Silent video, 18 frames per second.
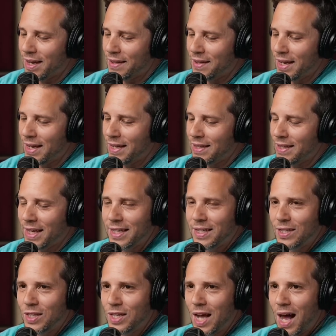and they
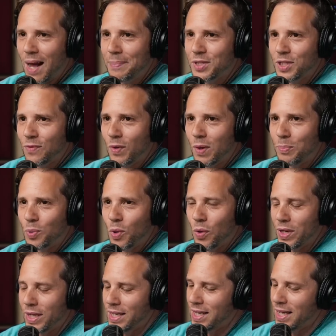they did the opposite of what
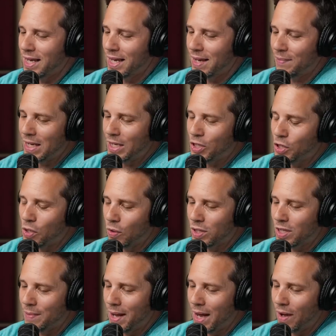Brody did to him. He
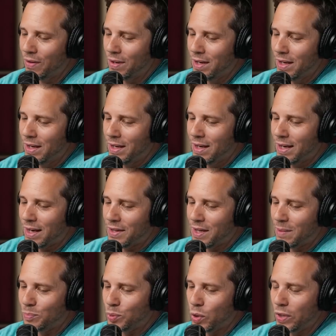choked him out
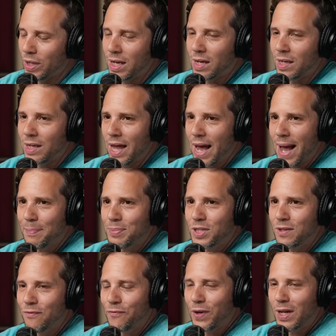and then Brody
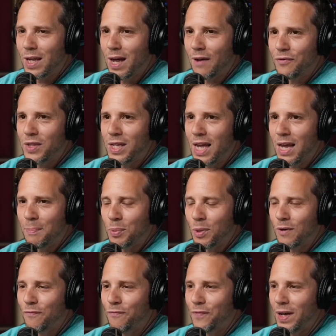collapsed, fell off the
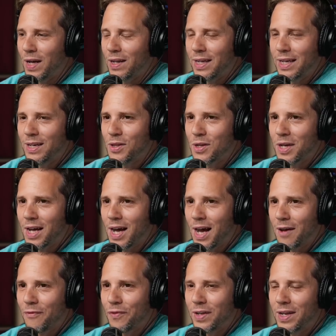apron, fell into the
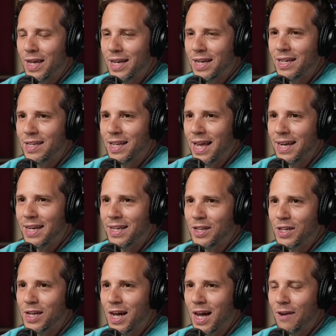coffin, and in
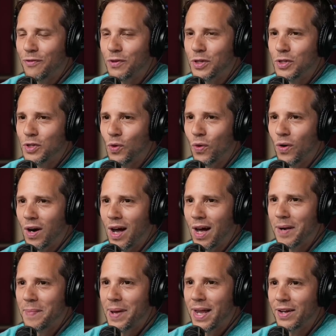landing in the coffin, the door
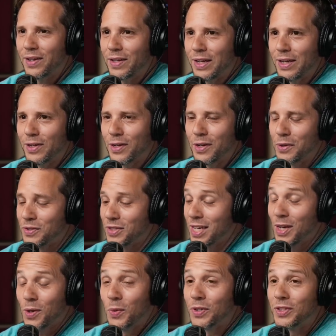automatically
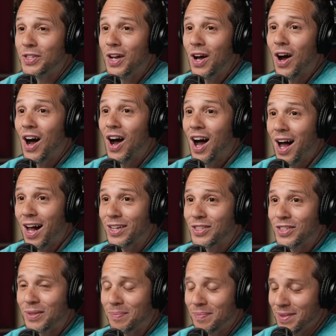closed. It was
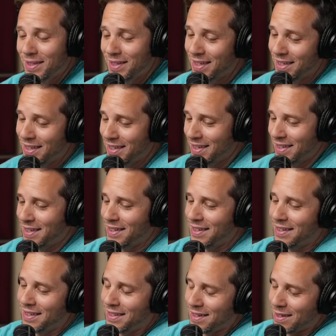awesome.
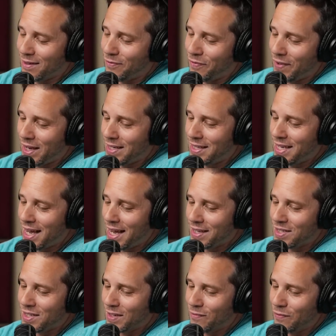Incredible. A
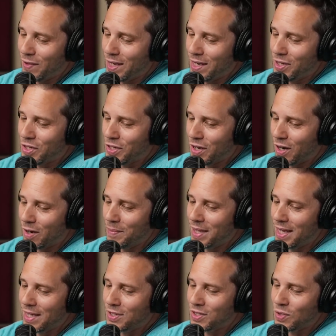fantastic finish.
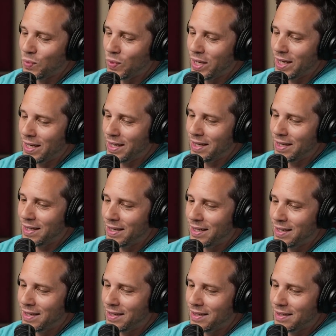Darby gets the win.
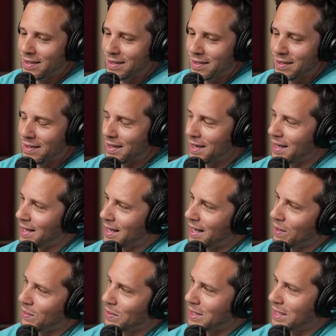
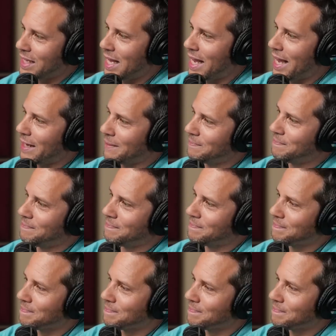And that was that.